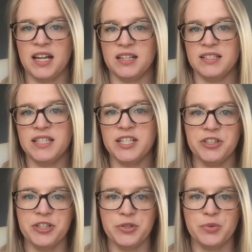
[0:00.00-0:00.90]

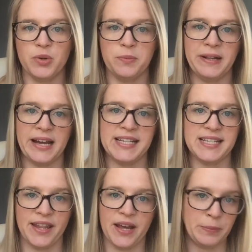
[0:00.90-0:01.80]
scenarios would apply to
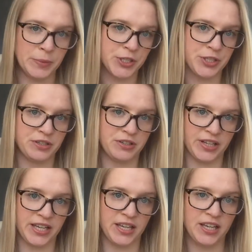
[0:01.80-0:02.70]
them
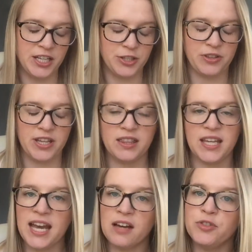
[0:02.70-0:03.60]
personally, so that
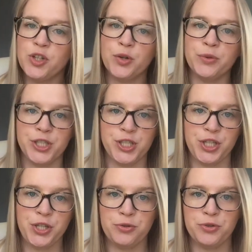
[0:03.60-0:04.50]
they have no
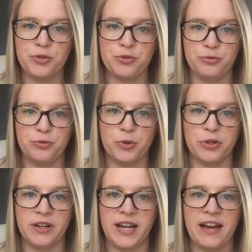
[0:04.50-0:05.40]
excuse
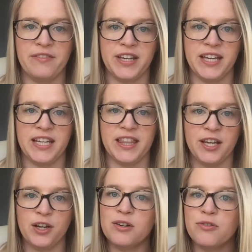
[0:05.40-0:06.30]
for having
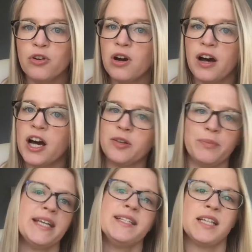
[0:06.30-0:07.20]
anything go wrong
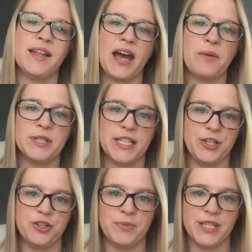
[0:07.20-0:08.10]
based on that
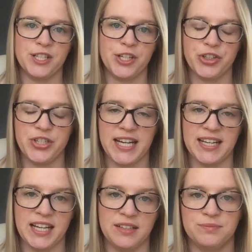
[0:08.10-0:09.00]
potential
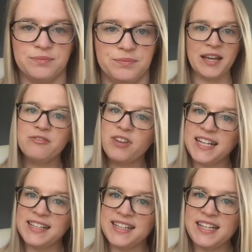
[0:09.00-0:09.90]
misunderstanding.
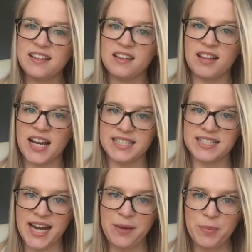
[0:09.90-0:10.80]
Finally, in the last step,